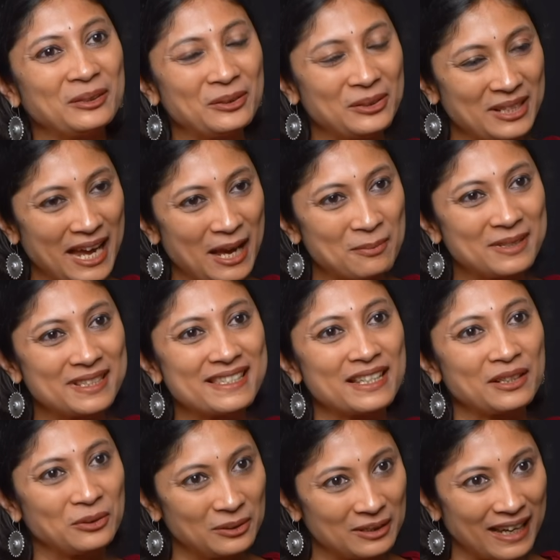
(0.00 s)
Good habits and
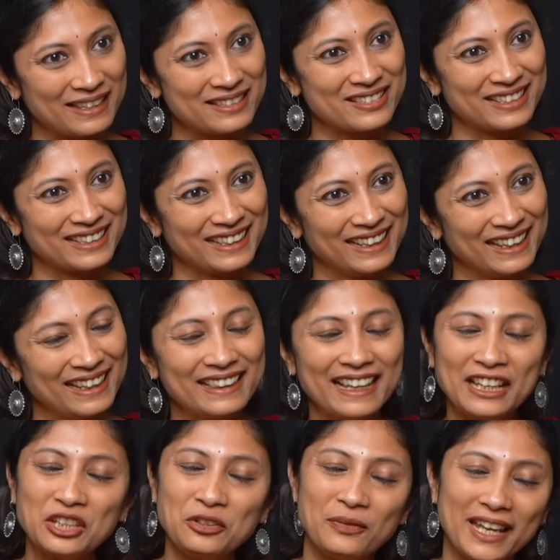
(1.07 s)
good hygiene. Thank
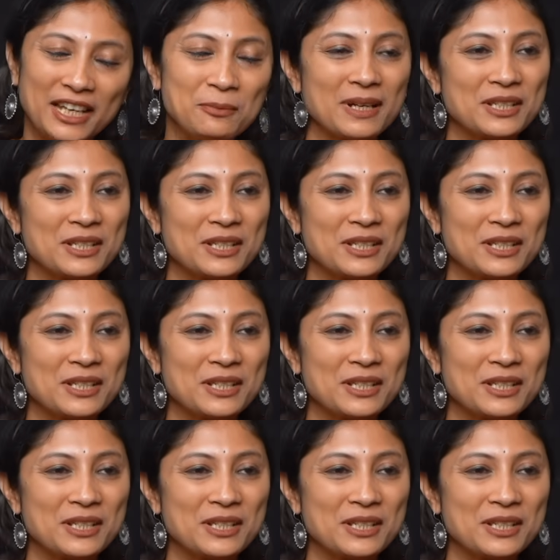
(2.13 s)
you very much